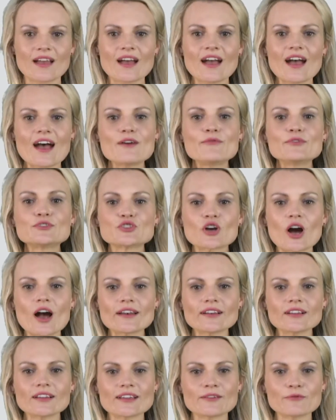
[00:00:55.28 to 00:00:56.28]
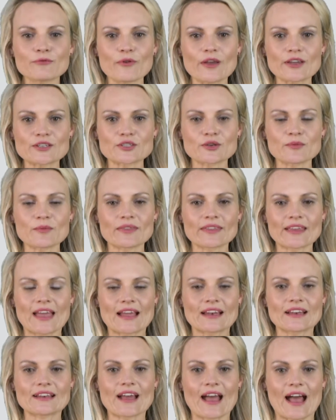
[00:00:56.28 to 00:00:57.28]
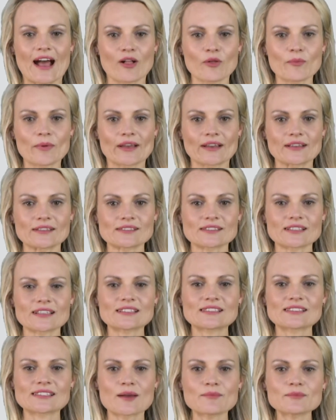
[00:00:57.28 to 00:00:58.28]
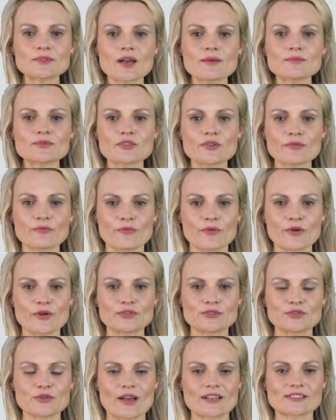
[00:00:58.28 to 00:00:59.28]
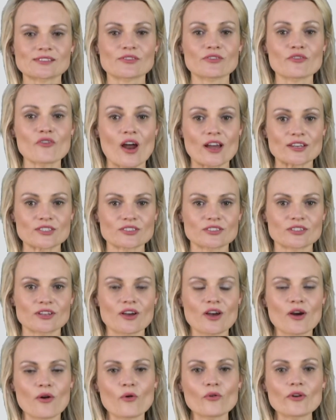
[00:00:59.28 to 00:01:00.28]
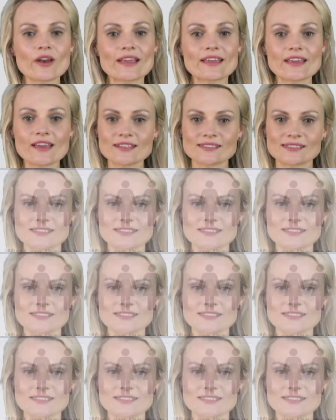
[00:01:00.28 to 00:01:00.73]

A vaginal infection with Candida albicans is sometimes referred to as thrush, or a yeast